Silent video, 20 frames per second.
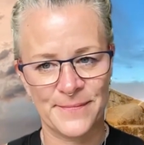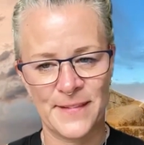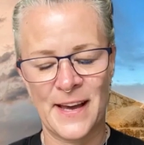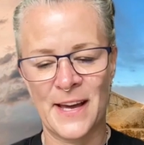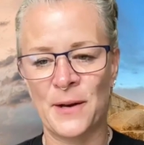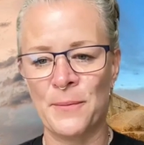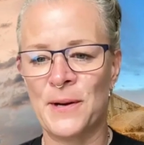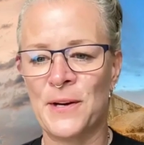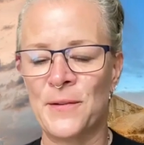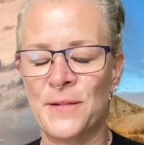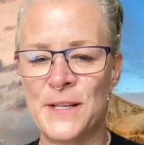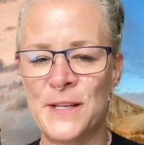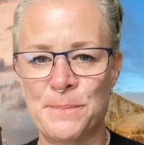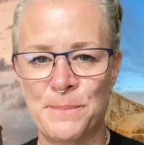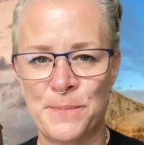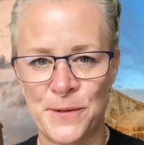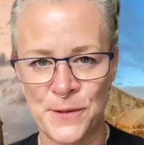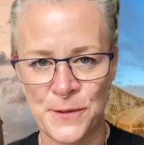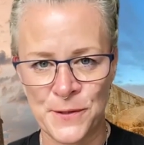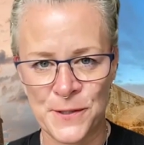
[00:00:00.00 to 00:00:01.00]
And I went on this
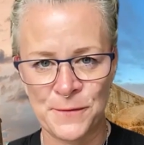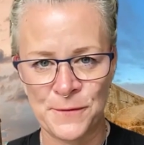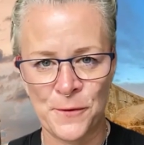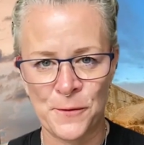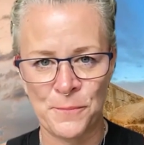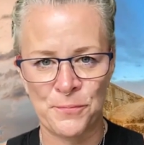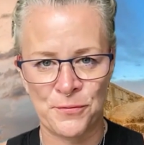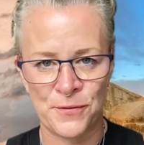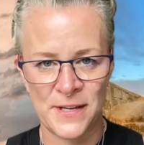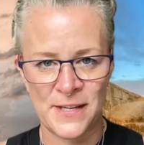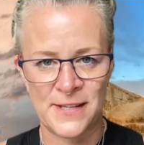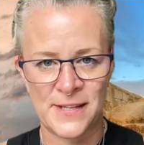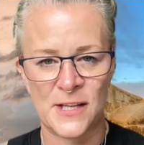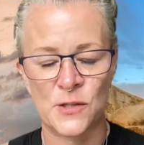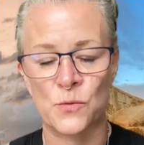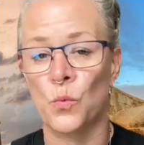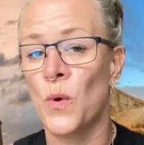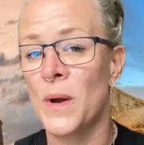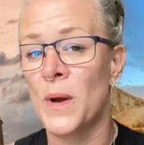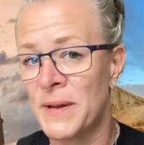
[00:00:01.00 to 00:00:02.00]
beautiful
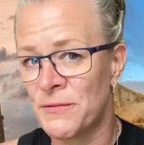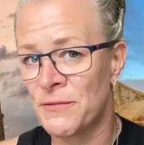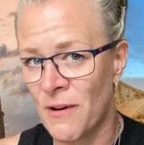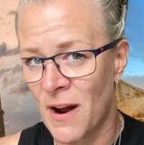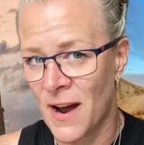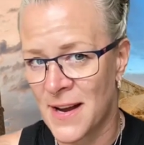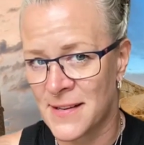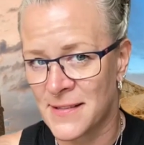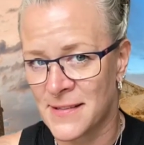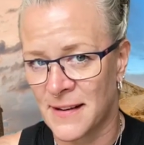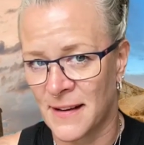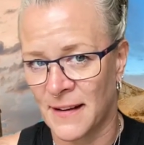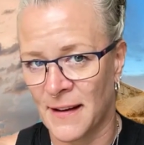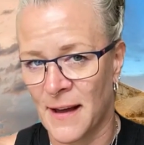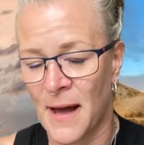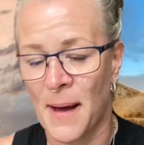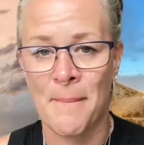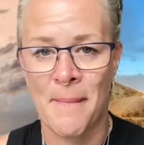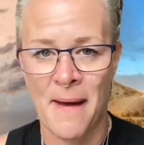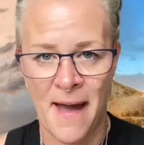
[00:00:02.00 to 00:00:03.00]
priestess, Women Rising,
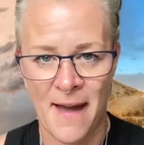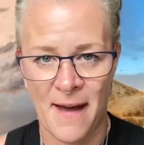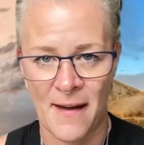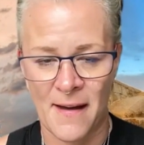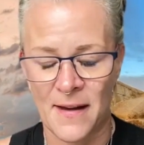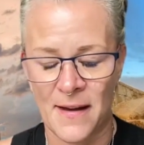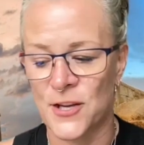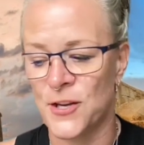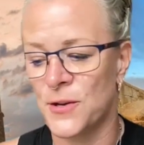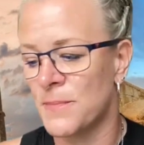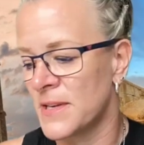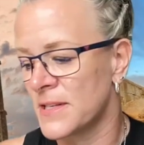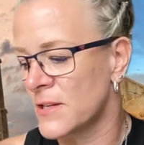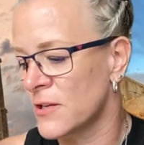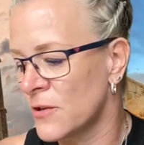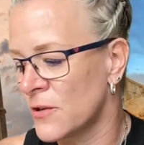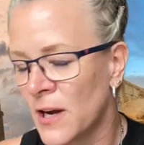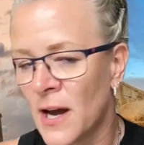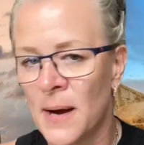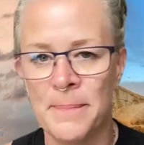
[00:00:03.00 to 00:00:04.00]
Amaya. You must
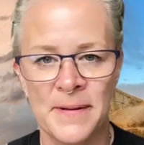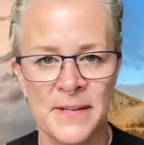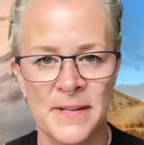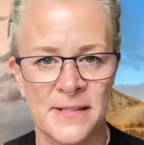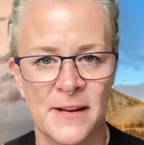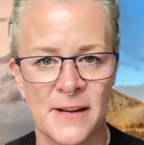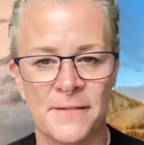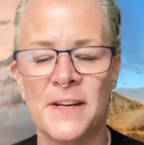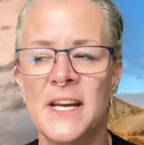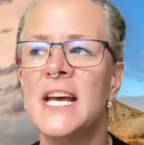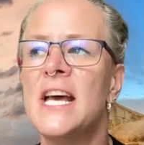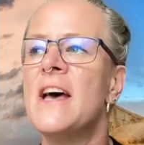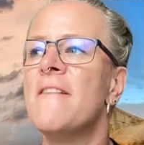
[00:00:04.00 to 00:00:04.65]
look up her stuff.